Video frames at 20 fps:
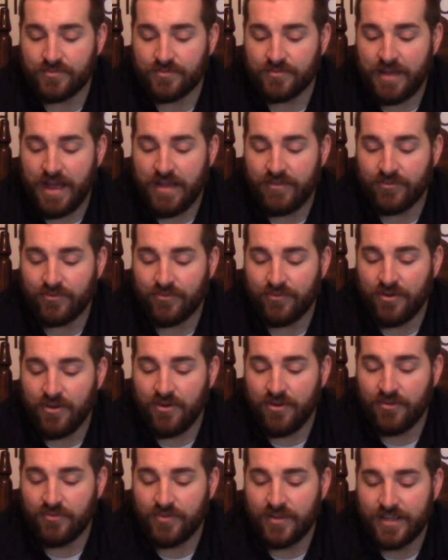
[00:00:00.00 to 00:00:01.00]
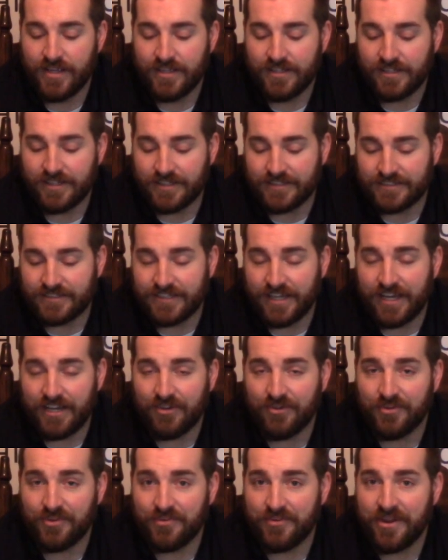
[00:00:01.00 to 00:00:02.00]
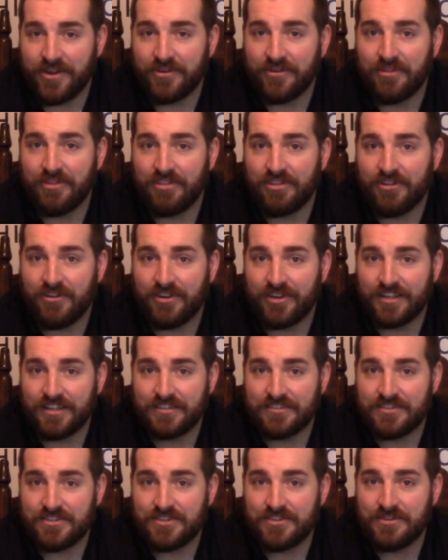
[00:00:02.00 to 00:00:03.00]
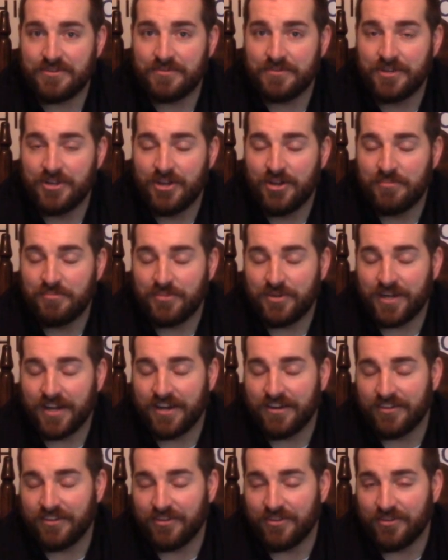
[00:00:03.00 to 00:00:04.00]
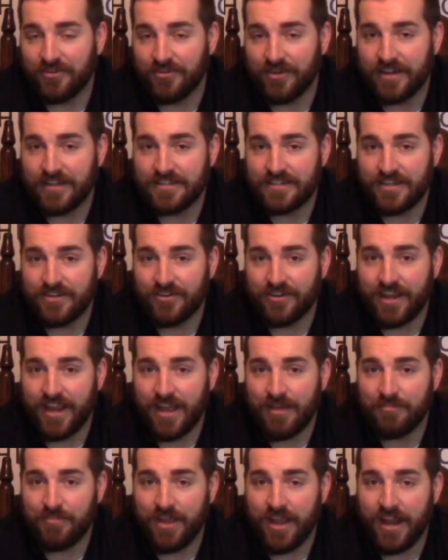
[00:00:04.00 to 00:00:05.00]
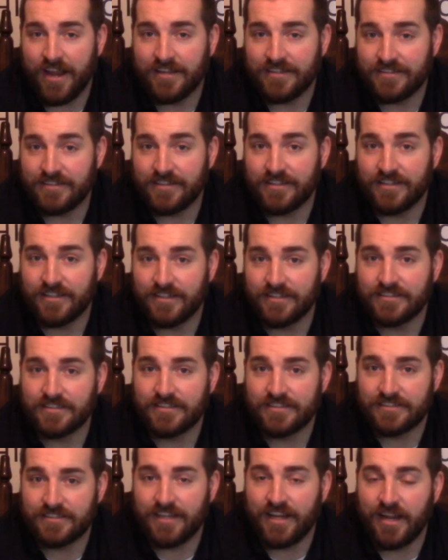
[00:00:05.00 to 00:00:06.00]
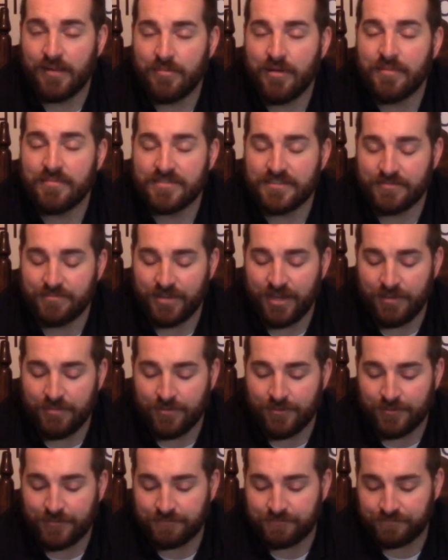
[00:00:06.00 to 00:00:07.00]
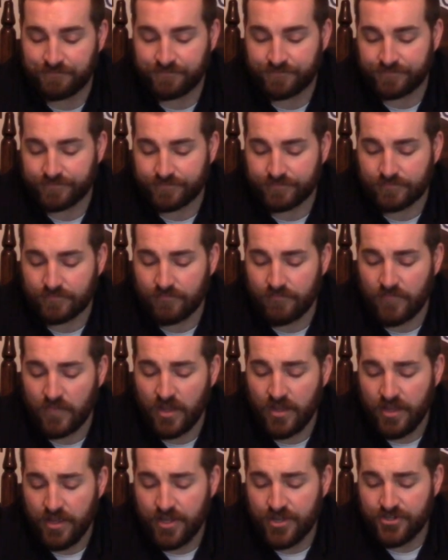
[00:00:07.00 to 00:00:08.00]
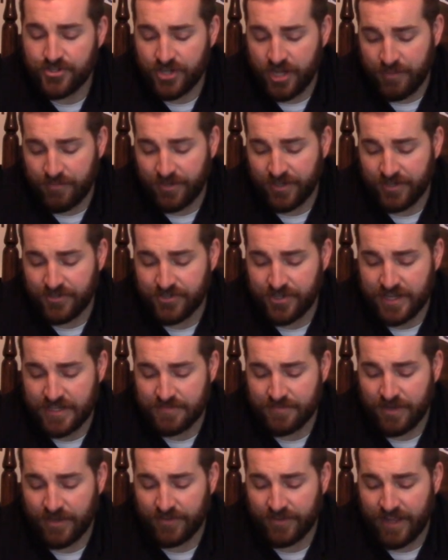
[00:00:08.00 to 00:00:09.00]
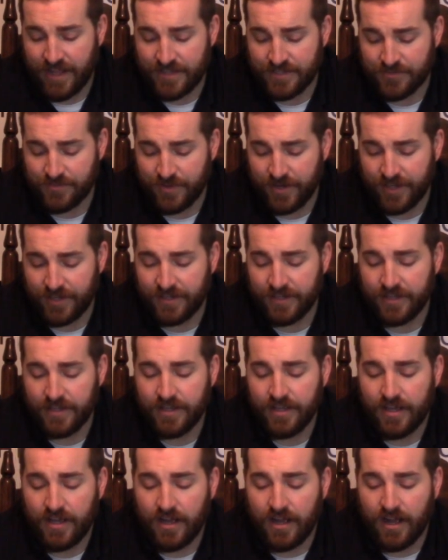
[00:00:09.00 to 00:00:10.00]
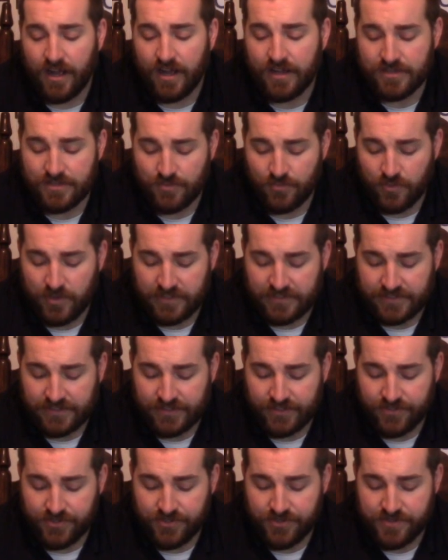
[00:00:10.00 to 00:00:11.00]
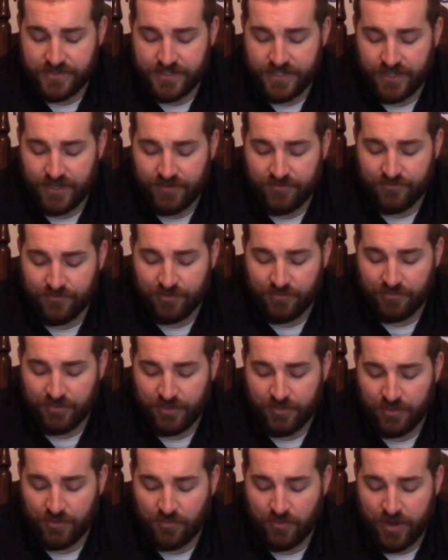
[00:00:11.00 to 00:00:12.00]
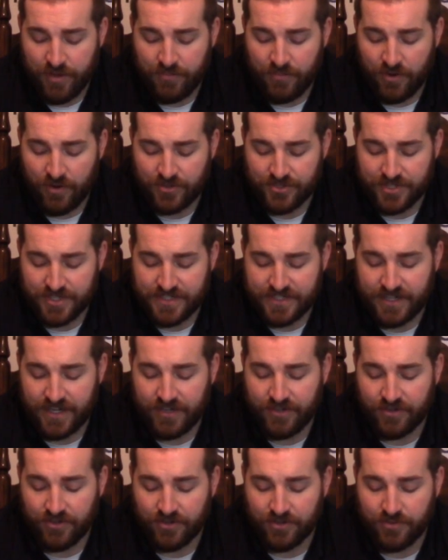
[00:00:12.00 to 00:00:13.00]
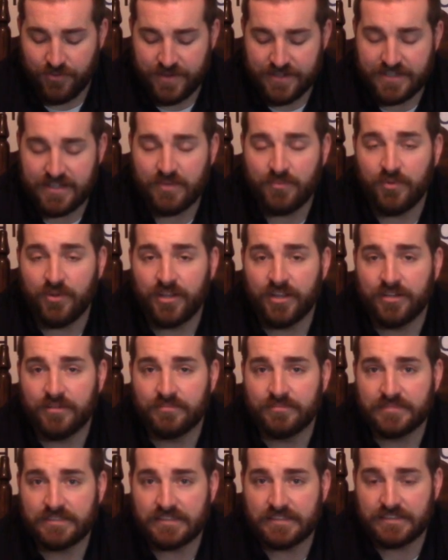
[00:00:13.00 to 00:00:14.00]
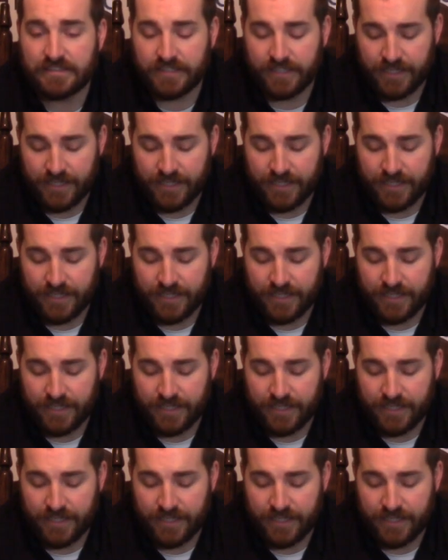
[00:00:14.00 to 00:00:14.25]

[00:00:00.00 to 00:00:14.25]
from Avon Grove, a senior with a record of 30 and two. Again, great senior campaigns, and he's going to sneak up on some people. Champion at Ches-Mont last week uh, as the one seed, the two seed from Plymouth White Marsh, the senior Quincy Williams